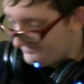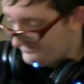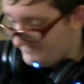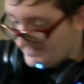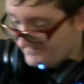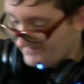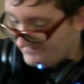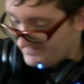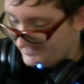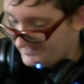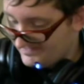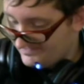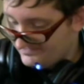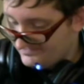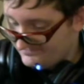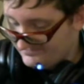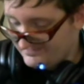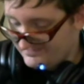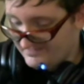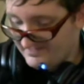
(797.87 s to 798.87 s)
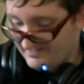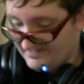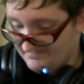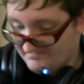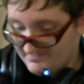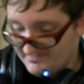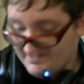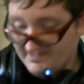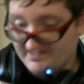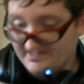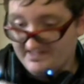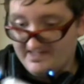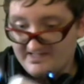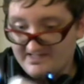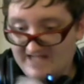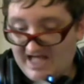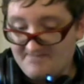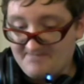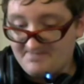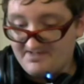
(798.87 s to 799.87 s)
funny thing is, the
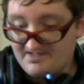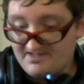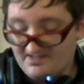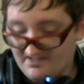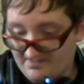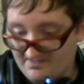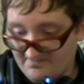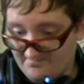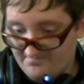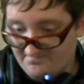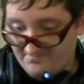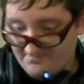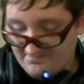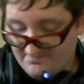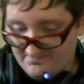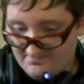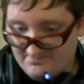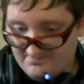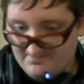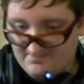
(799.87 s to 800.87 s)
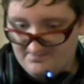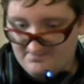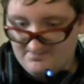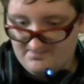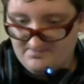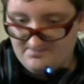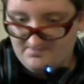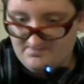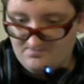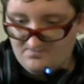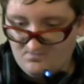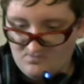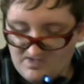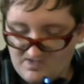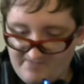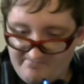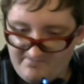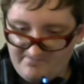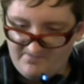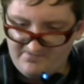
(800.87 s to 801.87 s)
copy of one
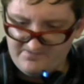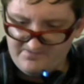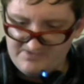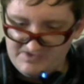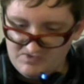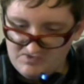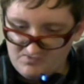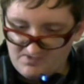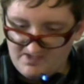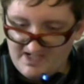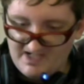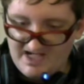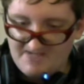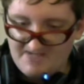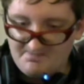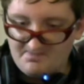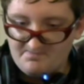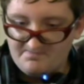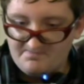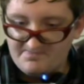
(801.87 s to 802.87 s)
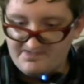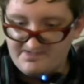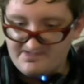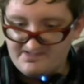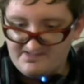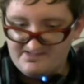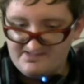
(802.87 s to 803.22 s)
of her newer albums,